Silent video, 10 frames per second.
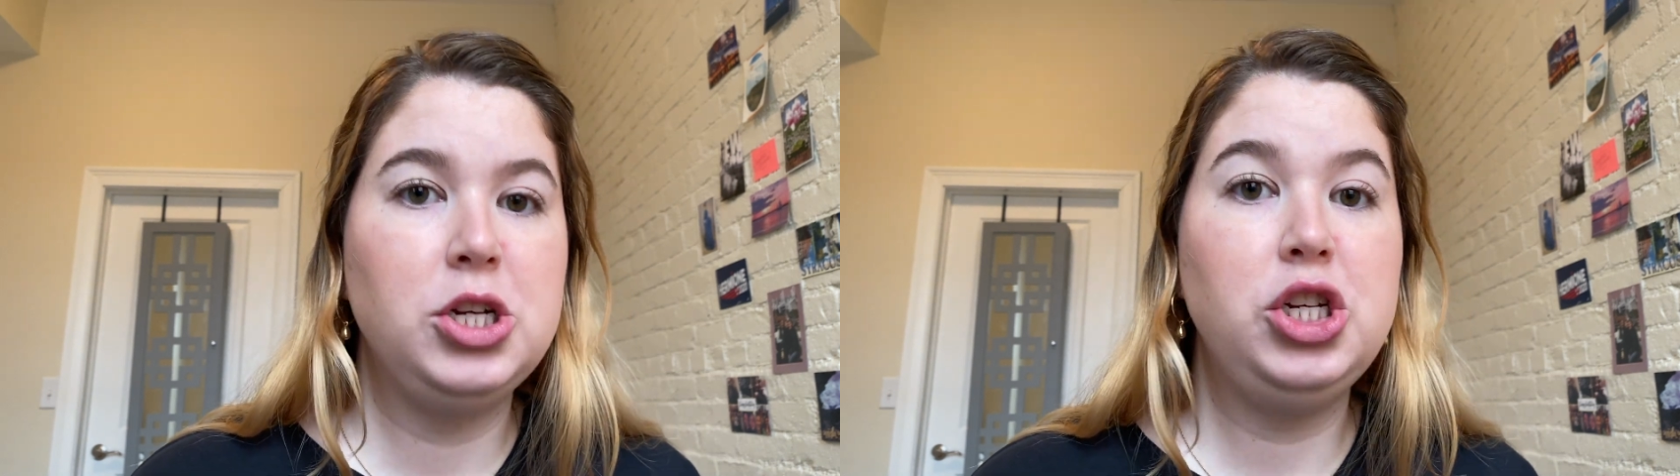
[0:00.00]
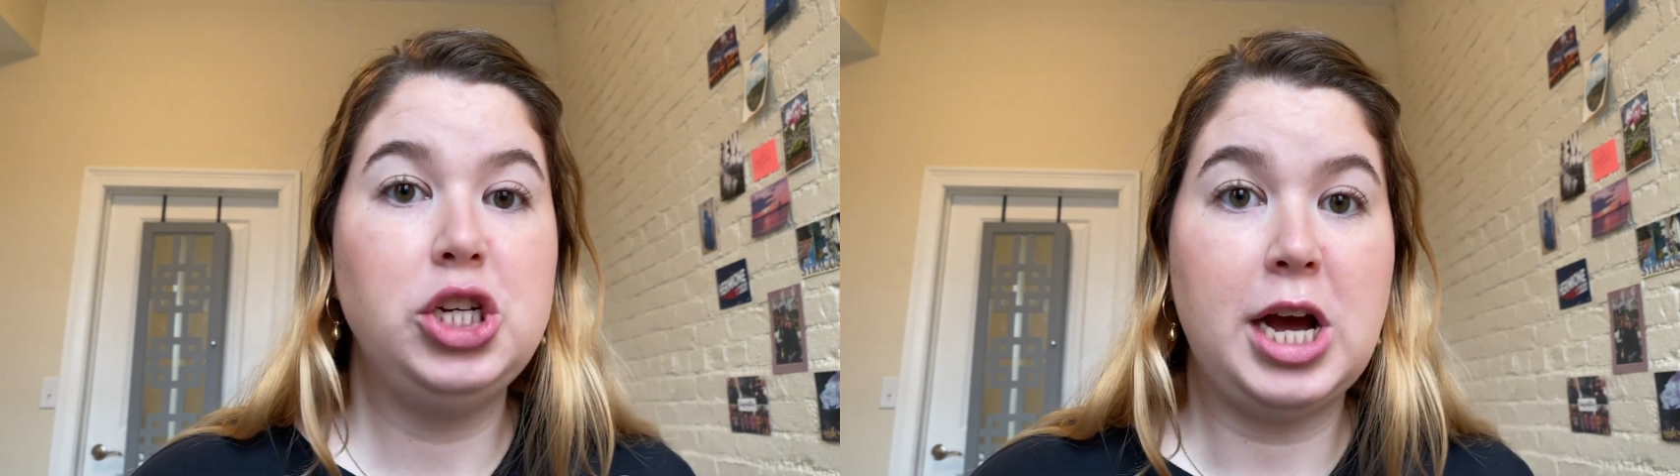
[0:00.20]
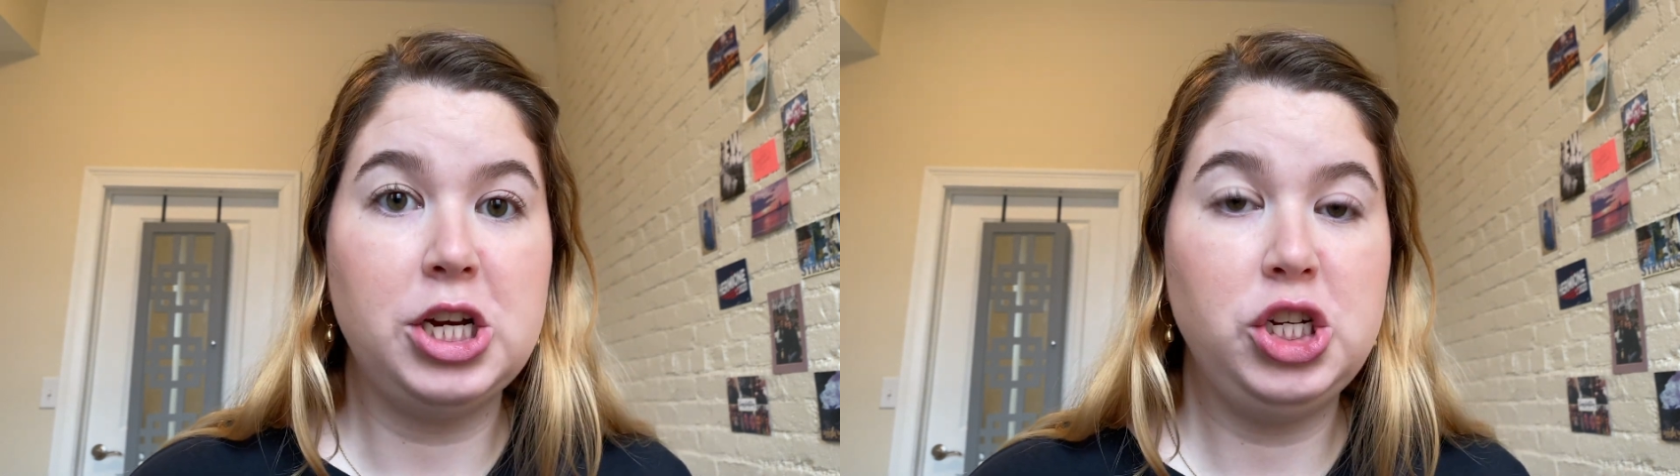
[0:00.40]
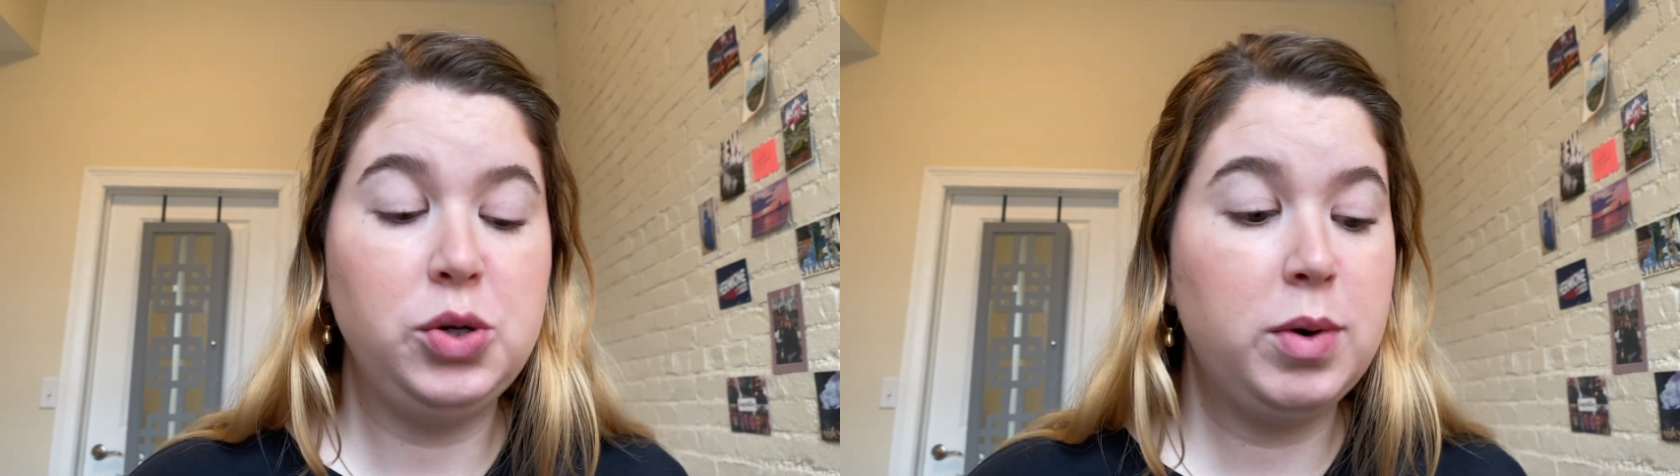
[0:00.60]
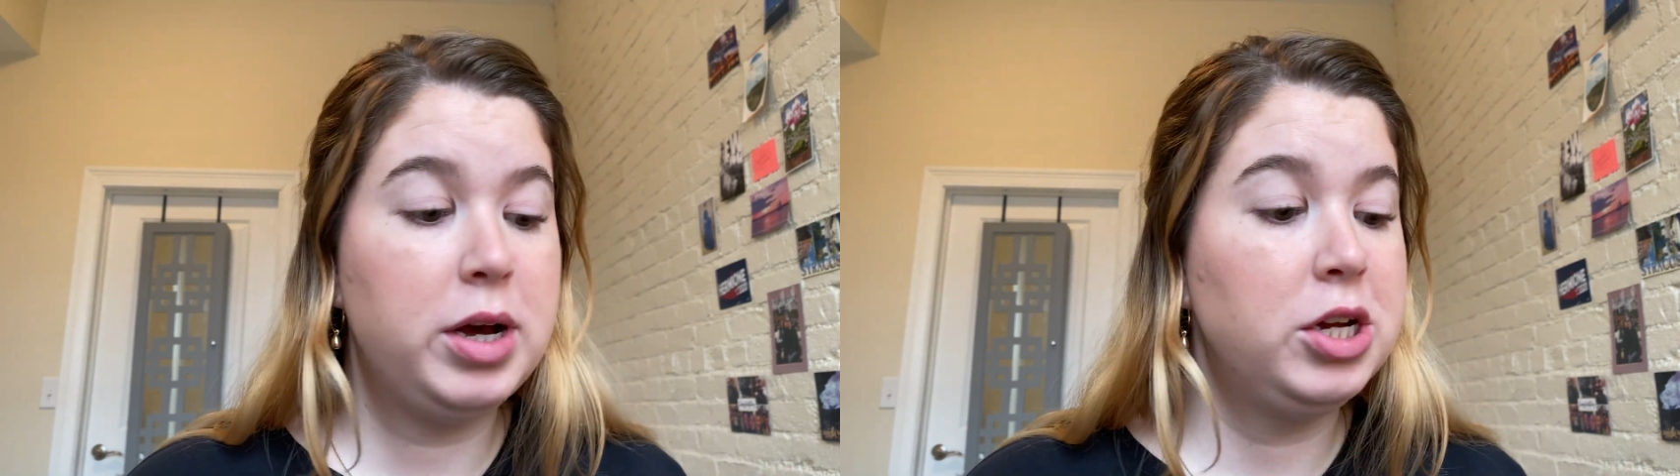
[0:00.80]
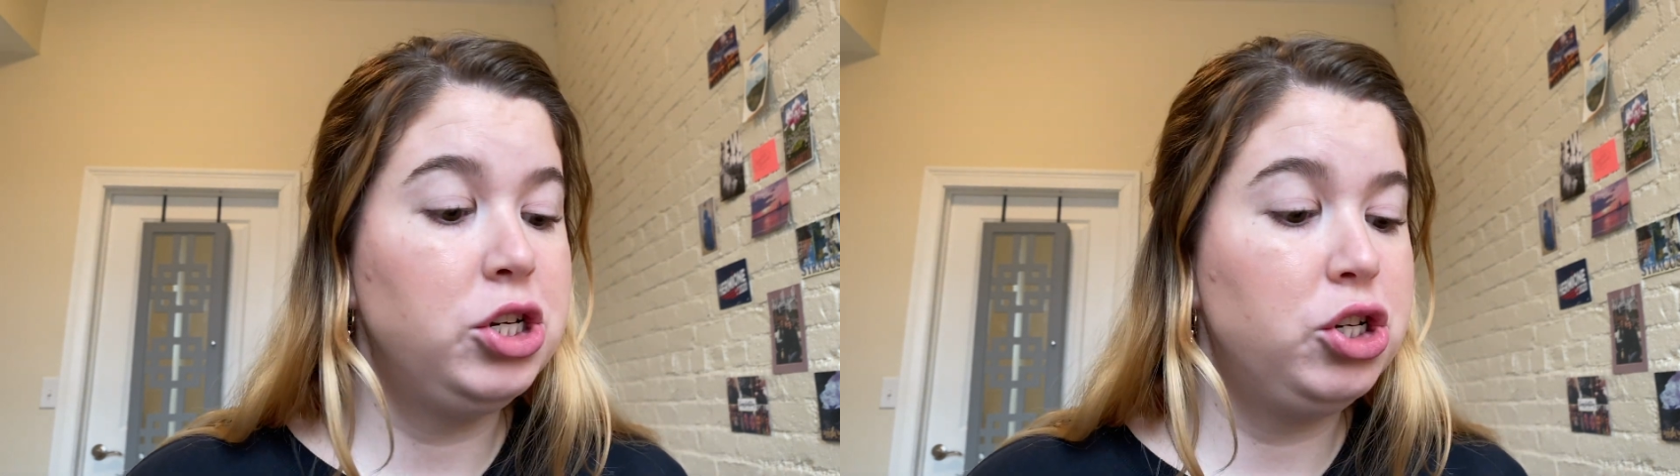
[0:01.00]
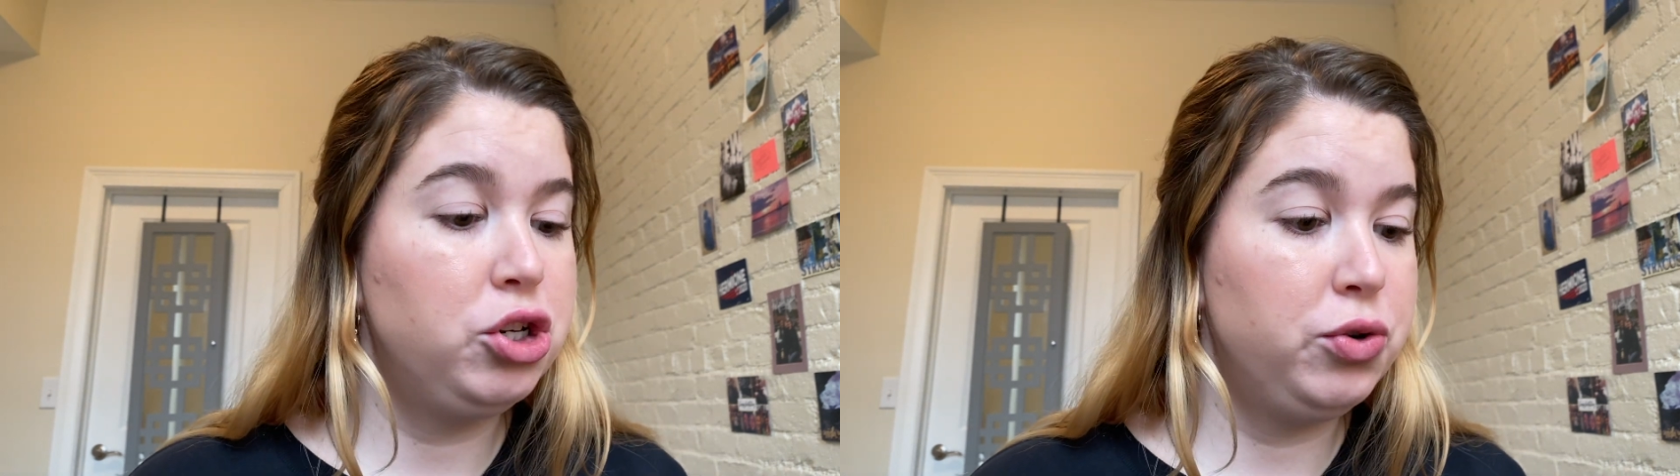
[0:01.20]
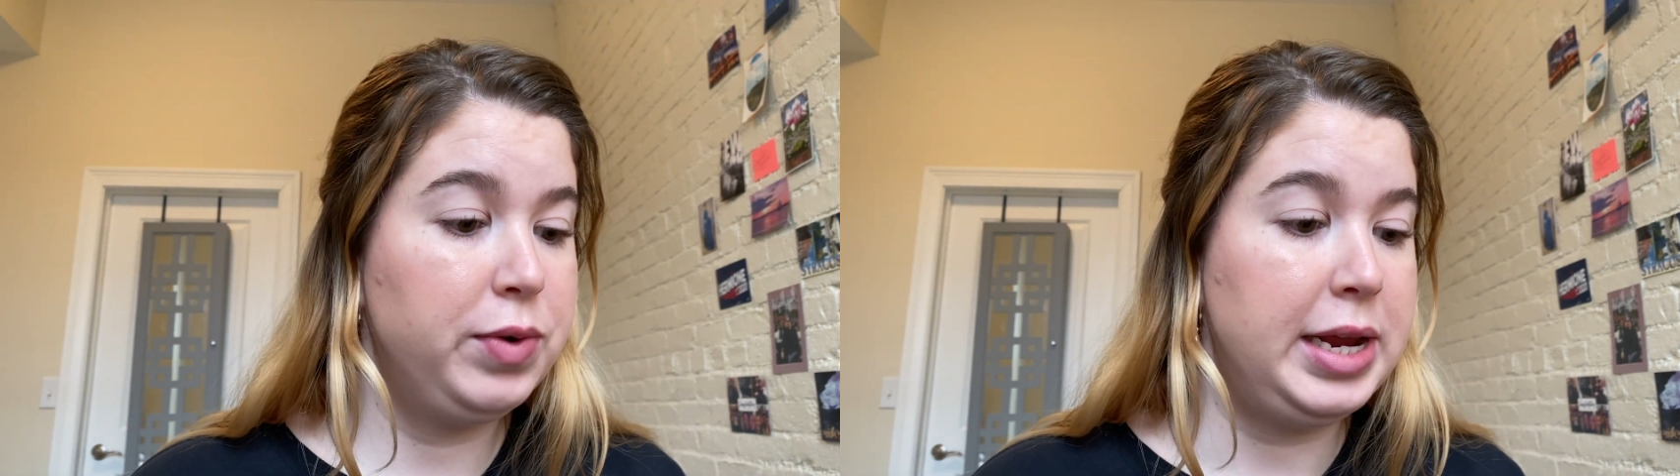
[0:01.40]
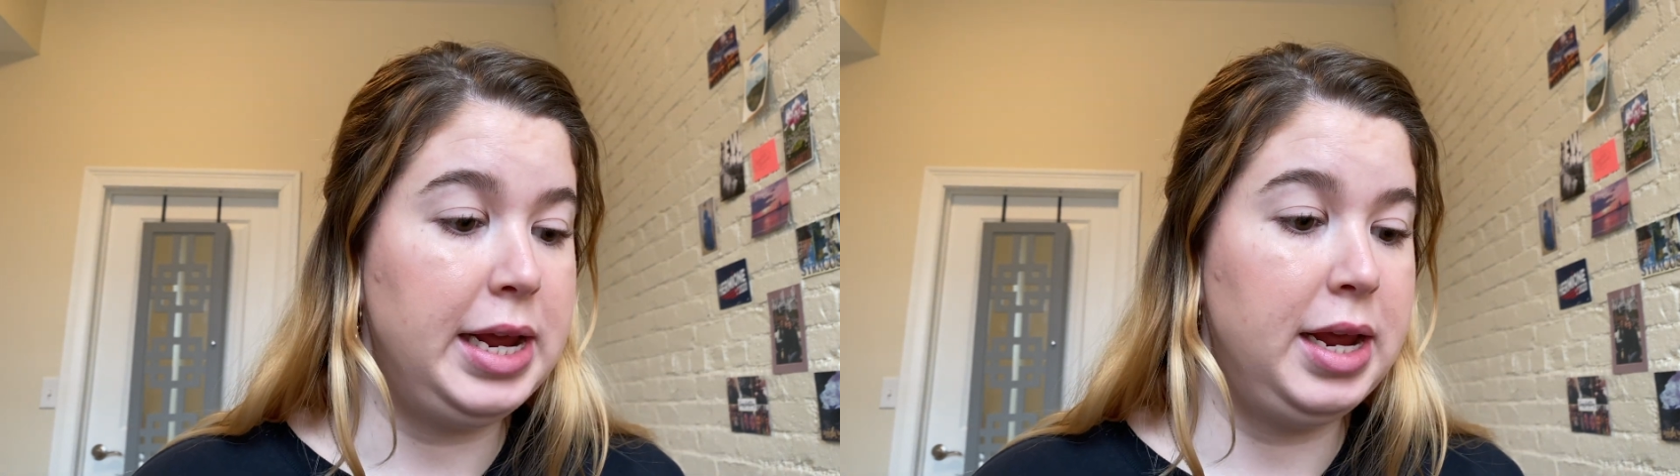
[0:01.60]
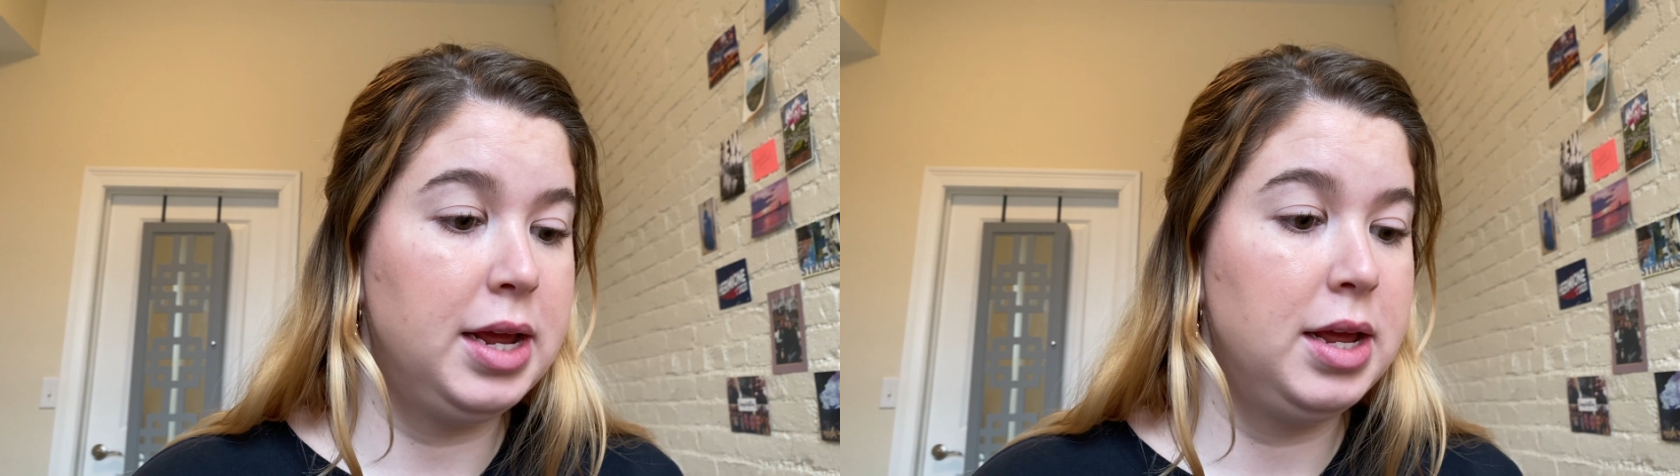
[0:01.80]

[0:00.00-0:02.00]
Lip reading: Joshua Tree